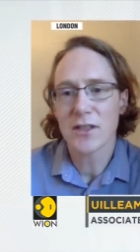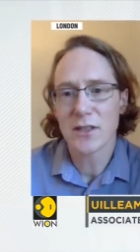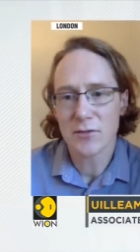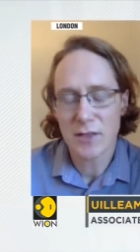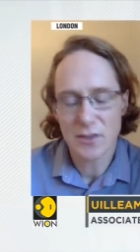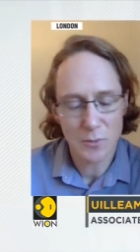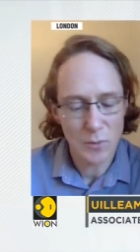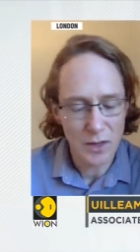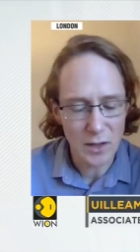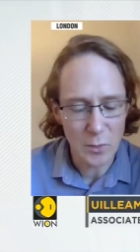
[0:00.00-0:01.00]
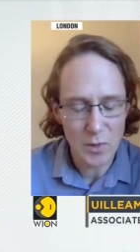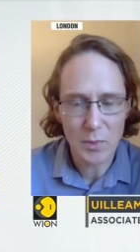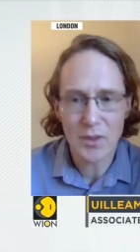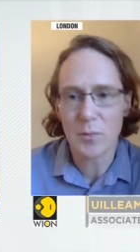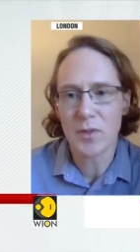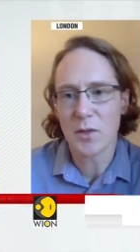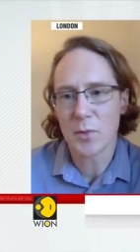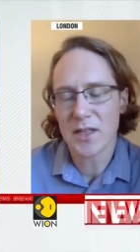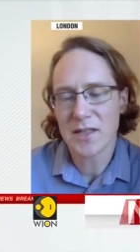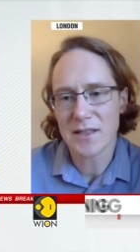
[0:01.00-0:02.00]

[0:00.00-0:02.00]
in this region where people are being oppressed,